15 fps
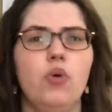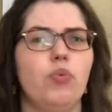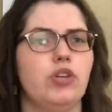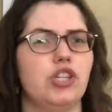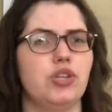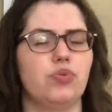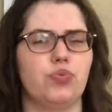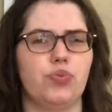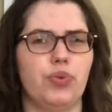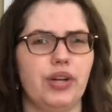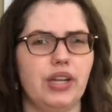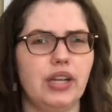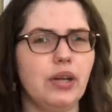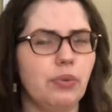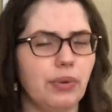which is
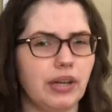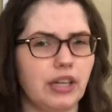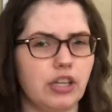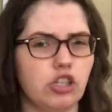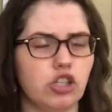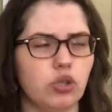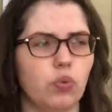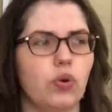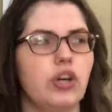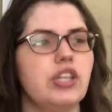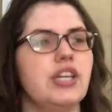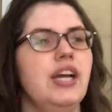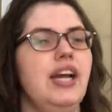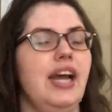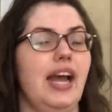really, really
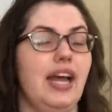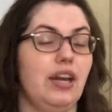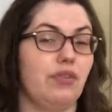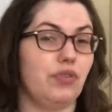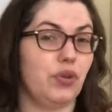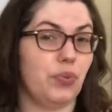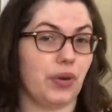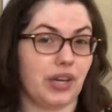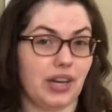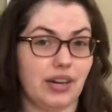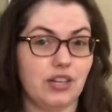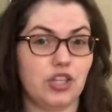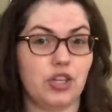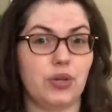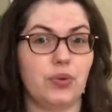short. And if you were
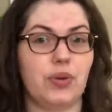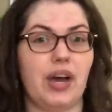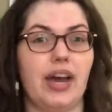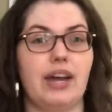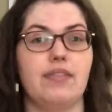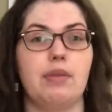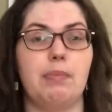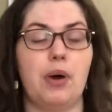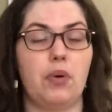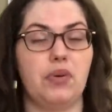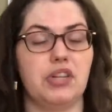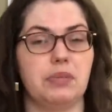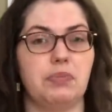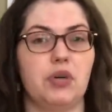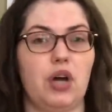gonna do kind of the
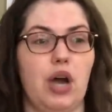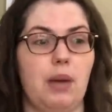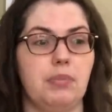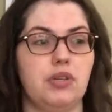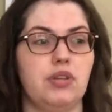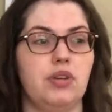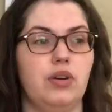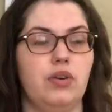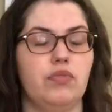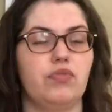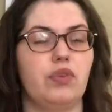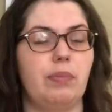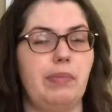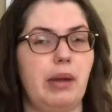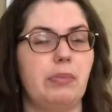bonus prompt
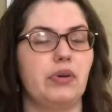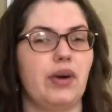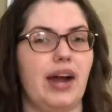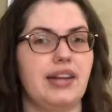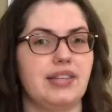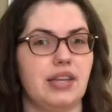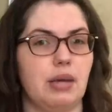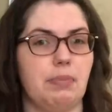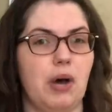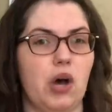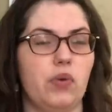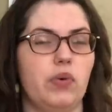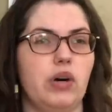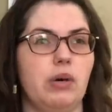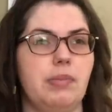for memorizing a
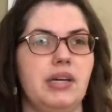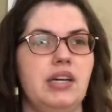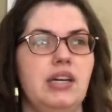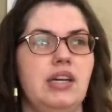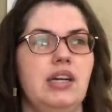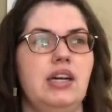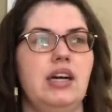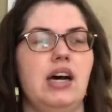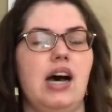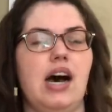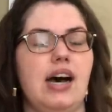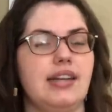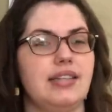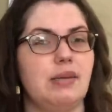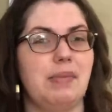poem,
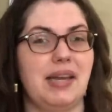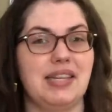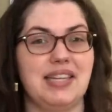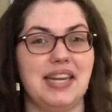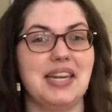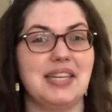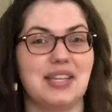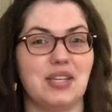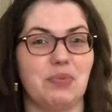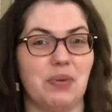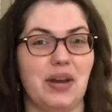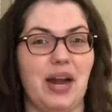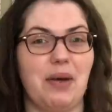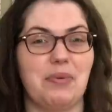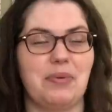Ozymandias is
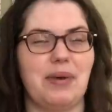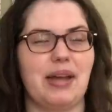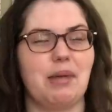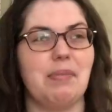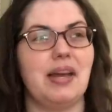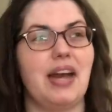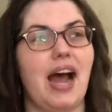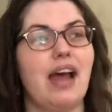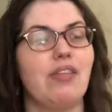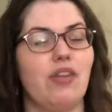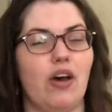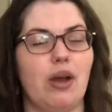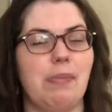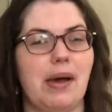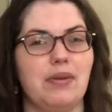one I would recommend. I
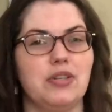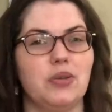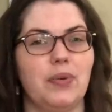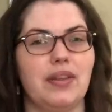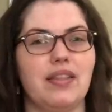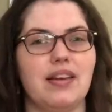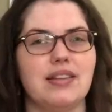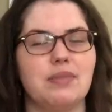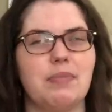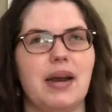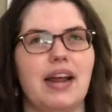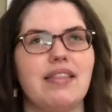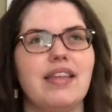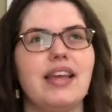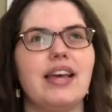thought about doing this, but
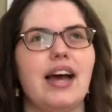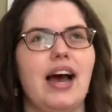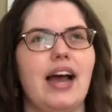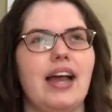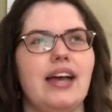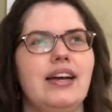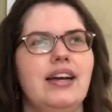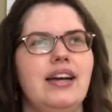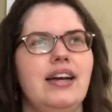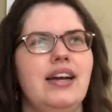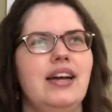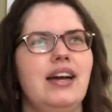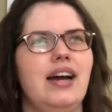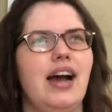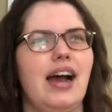I think
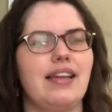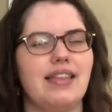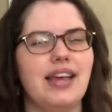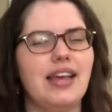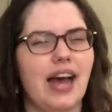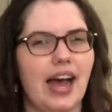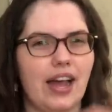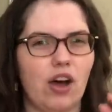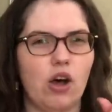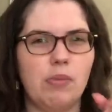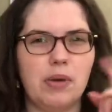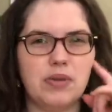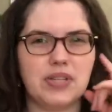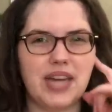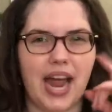I
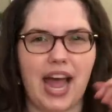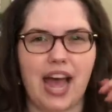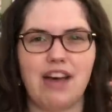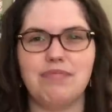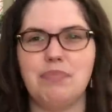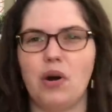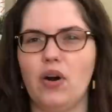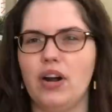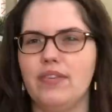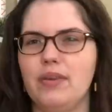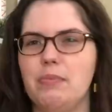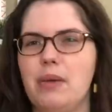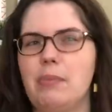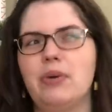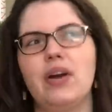almost have part of it
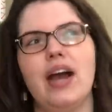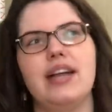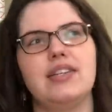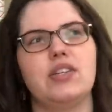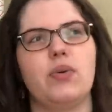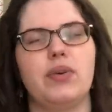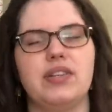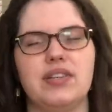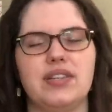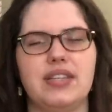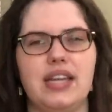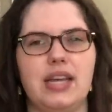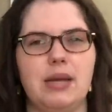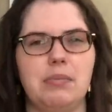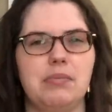memorized, so it
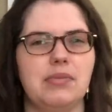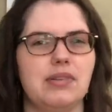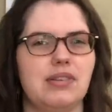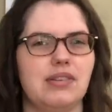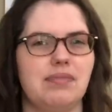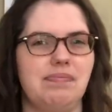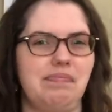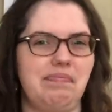seems